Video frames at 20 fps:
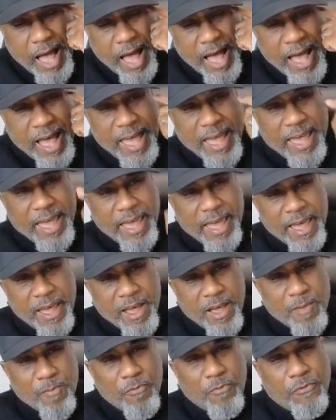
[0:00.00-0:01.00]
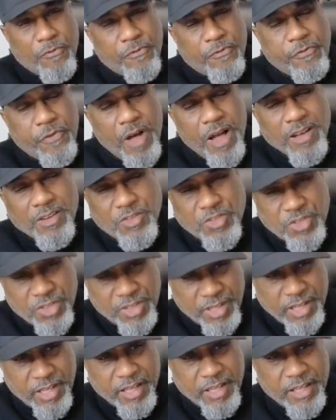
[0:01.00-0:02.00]
I am
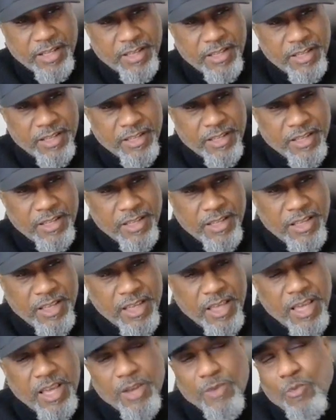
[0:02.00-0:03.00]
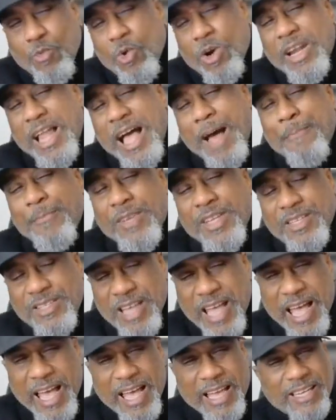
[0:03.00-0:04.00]
functioning in what I'm
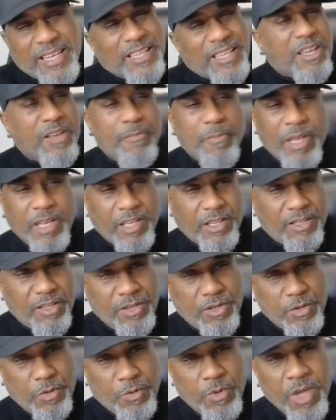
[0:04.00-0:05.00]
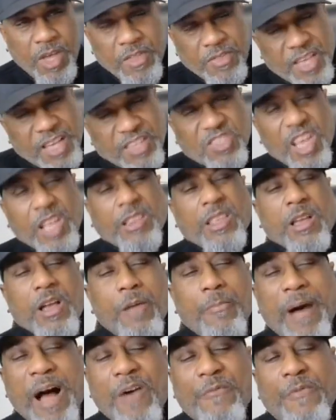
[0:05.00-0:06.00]
designed and committed to do. There's
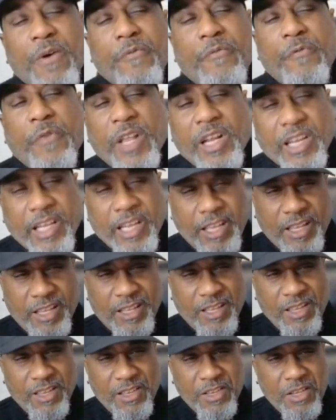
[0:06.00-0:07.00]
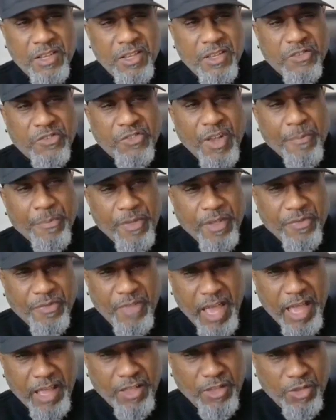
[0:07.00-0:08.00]
something about fulfilling something
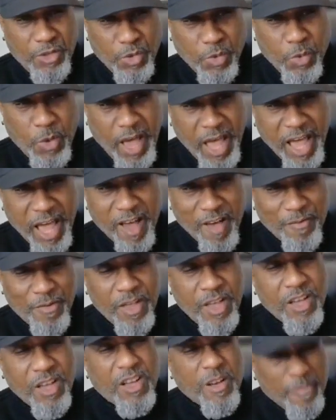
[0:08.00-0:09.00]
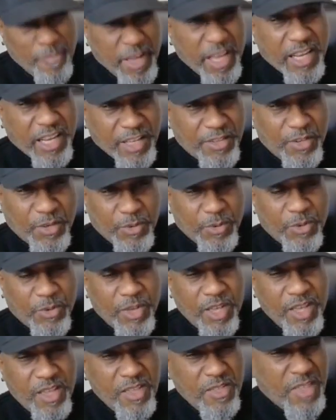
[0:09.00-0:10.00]
that you have committed to
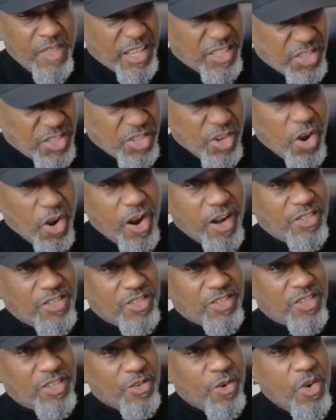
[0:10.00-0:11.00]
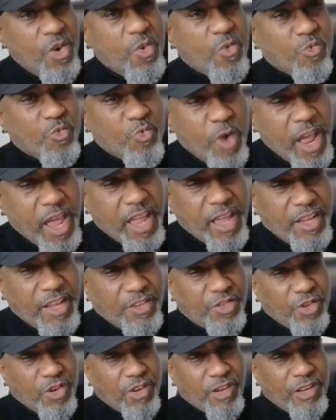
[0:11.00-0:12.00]
that starts to
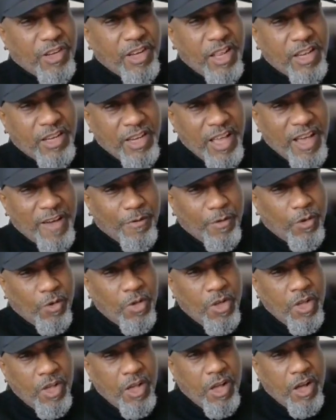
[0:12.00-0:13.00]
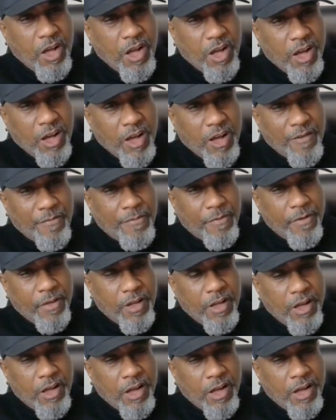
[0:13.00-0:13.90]
raise your level of